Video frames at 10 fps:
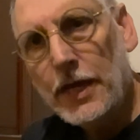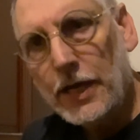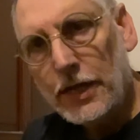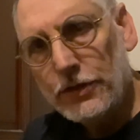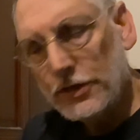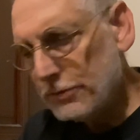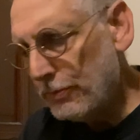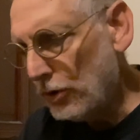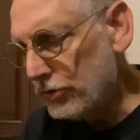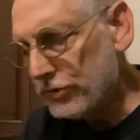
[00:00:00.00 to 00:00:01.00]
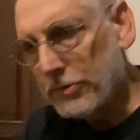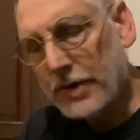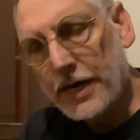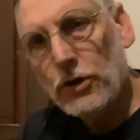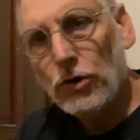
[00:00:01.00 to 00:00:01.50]
in this poetry
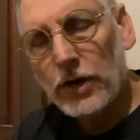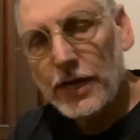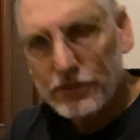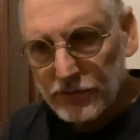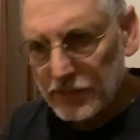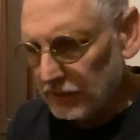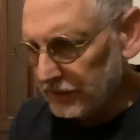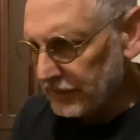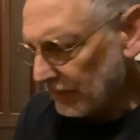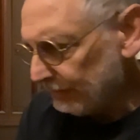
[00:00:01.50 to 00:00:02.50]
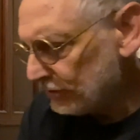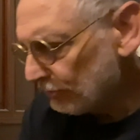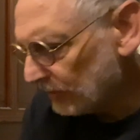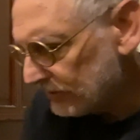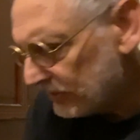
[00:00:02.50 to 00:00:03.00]
reading, or as Dylan Thomas
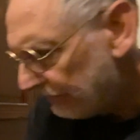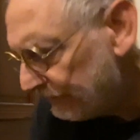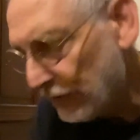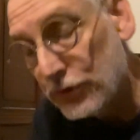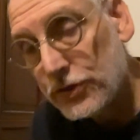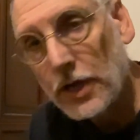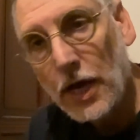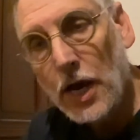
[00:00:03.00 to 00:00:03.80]
once said, first